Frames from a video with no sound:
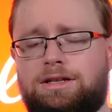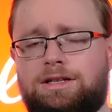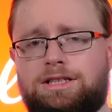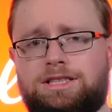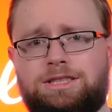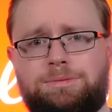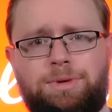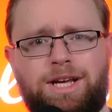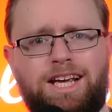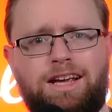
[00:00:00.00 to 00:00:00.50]

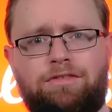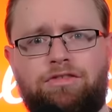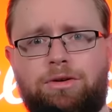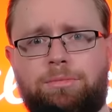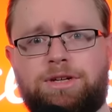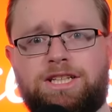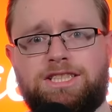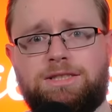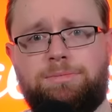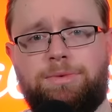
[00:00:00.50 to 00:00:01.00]
Speaking
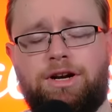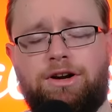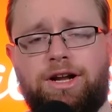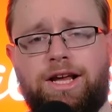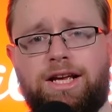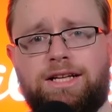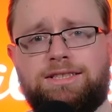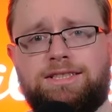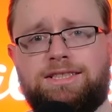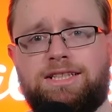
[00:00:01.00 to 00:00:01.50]
from
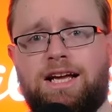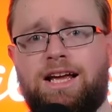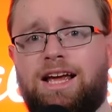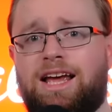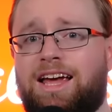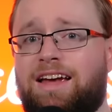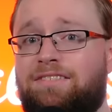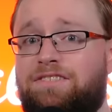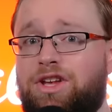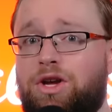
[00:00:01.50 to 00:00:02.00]
experience,
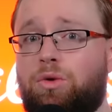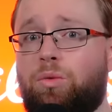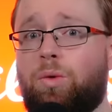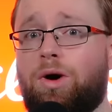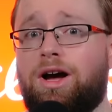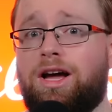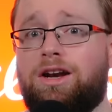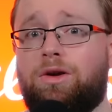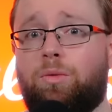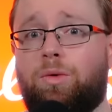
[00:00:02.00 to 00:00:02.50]
if you
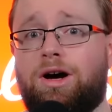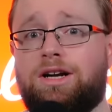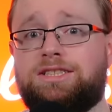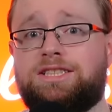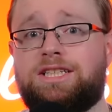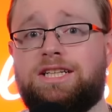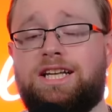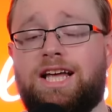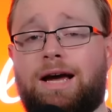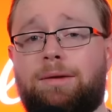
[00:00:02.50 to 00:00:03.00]
wanted to
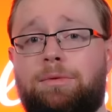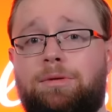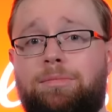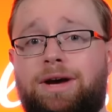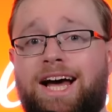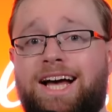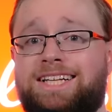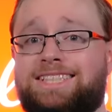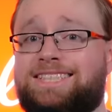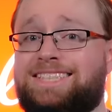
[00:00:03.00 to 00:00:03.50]
watch the
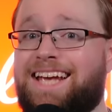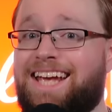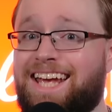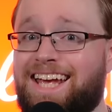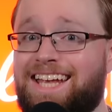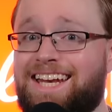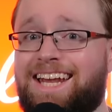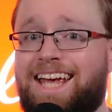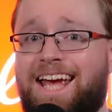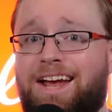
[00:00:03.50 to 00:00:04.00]
Diamondbacks
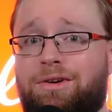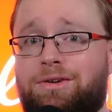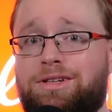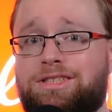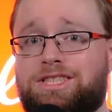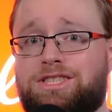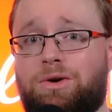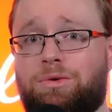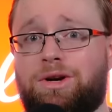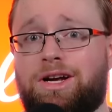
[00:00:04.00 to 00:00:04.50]
in
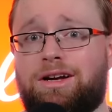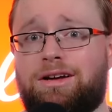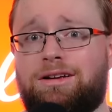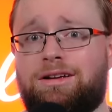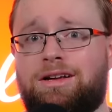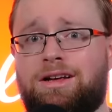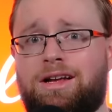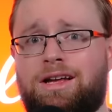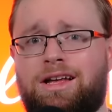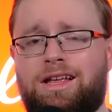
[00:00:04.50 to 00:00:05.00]

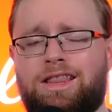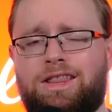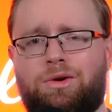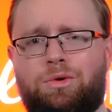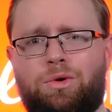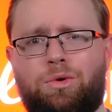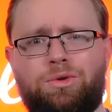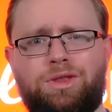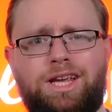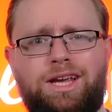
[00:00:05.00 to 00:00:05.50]
Arizona,
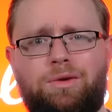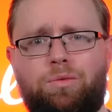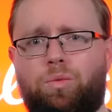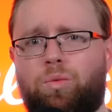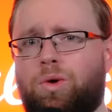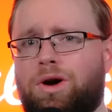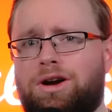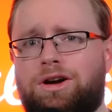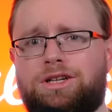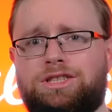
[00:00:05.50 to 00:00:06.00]
there are only
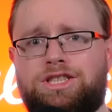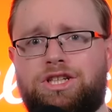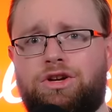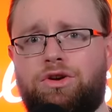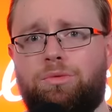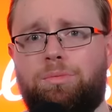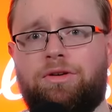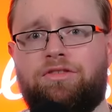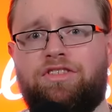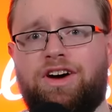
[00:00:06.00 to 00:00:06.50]
one or
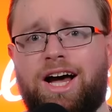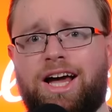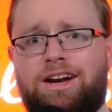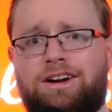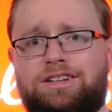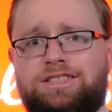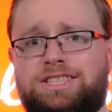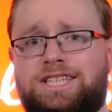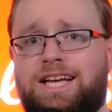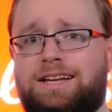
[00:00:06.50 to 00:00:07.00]
two
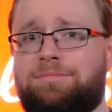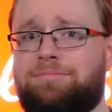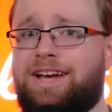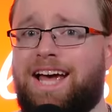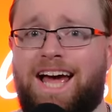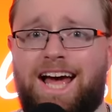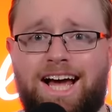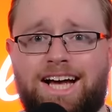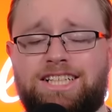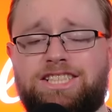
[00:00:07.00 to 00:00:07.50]
providers that
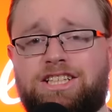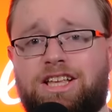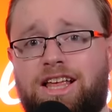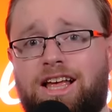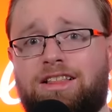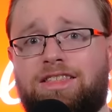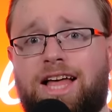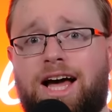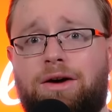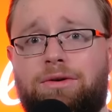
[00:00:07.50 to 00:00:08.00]

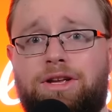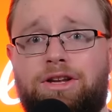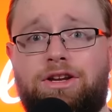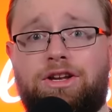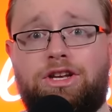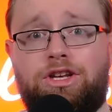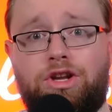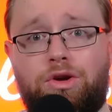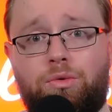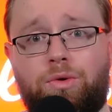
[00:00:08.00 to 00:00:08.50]
actually allowed you
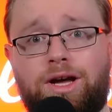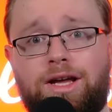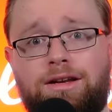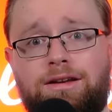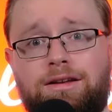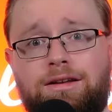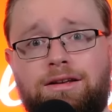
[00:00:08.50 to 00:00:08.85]
to do it.